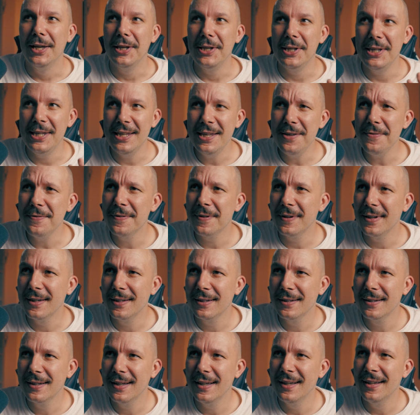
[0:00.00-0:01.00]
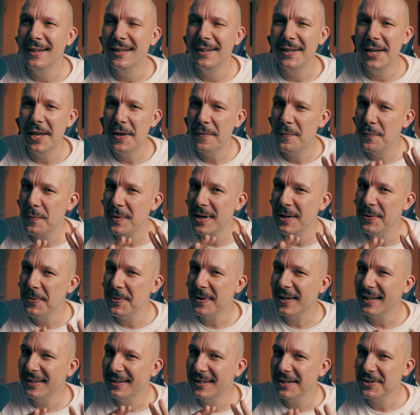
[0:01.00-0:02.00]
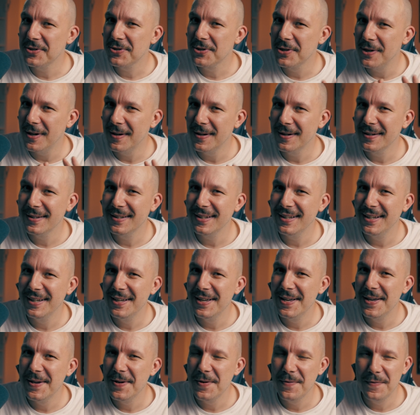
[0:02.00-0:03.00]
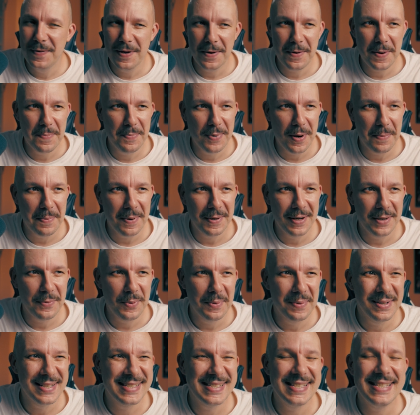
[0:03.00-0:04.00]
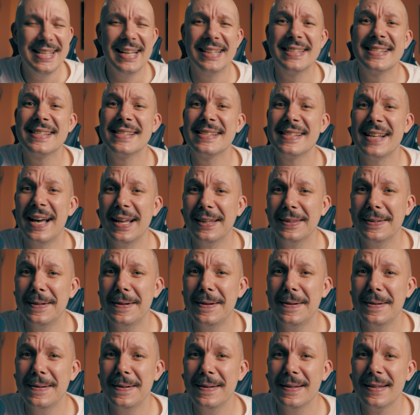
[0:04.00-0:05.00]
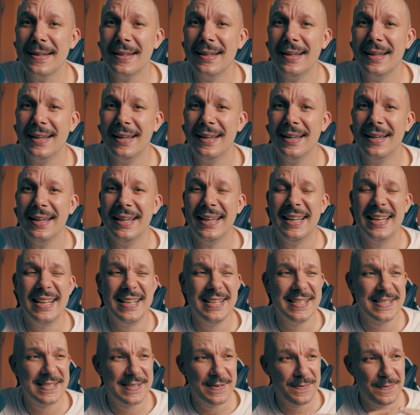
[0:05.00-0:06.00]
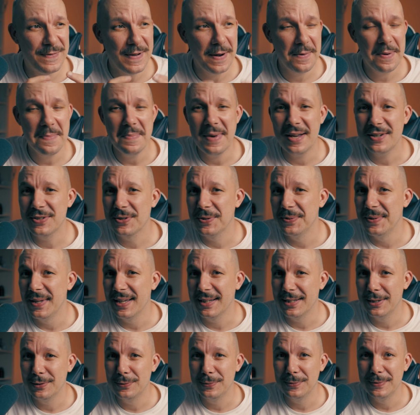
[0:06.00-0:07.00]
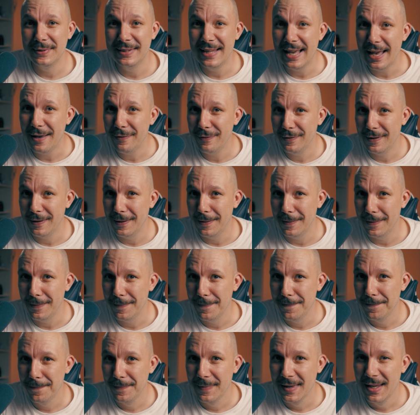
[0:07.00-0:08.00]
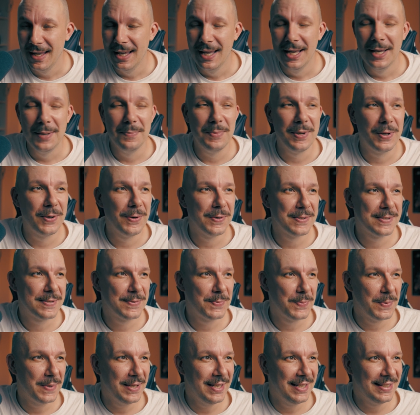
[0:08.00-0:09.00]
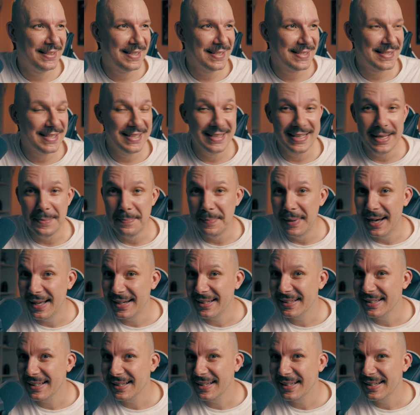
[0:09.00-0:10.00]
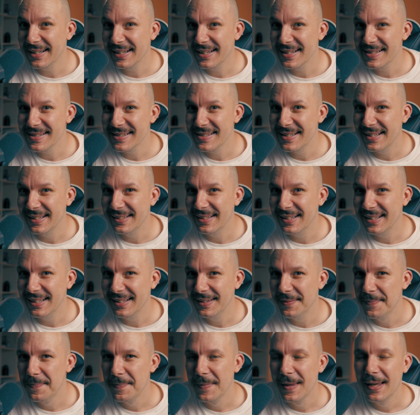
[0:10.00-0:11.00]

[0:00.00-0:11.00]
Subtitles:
Even if we look at the chart very properly, we will see that Saturn is very much connected to death here, because it is in the Marana Karakastana,